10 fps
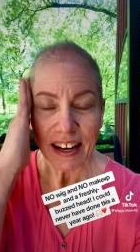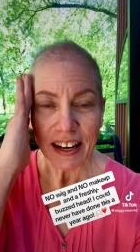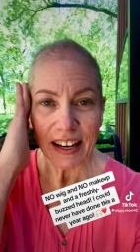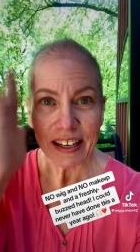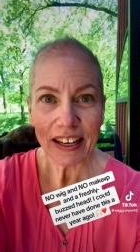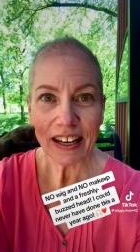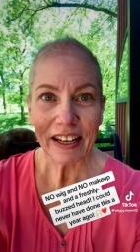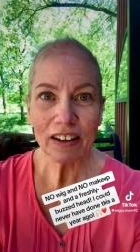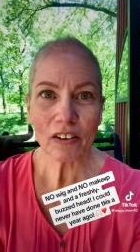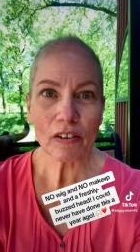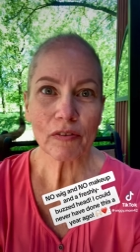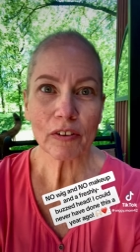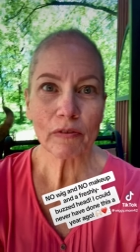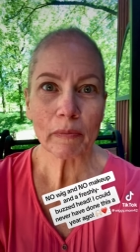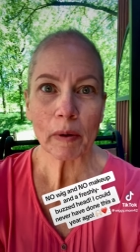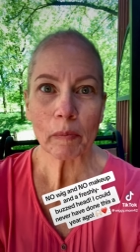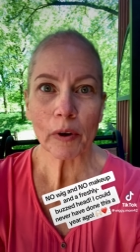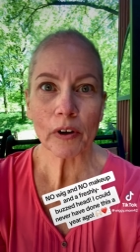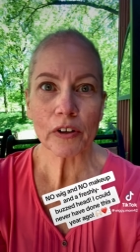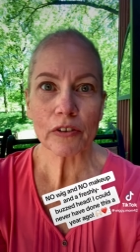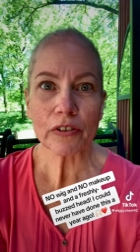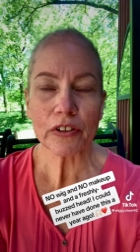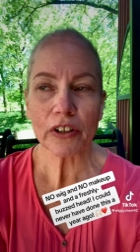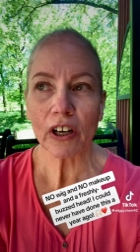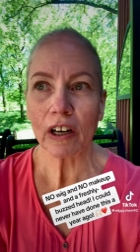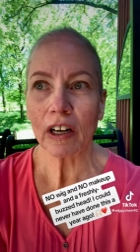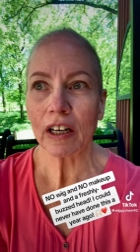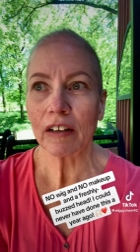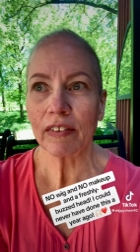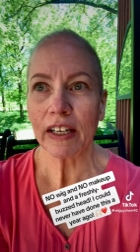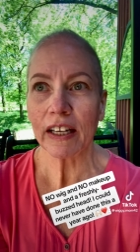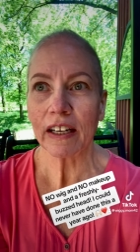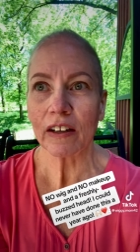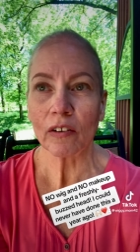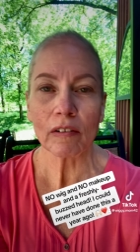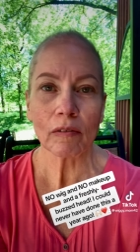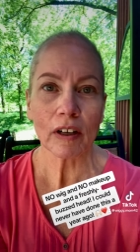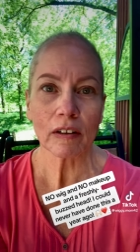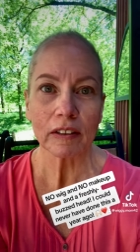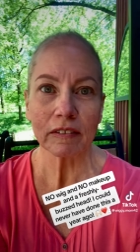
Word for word: I, I don't know if you remember, you saw a video a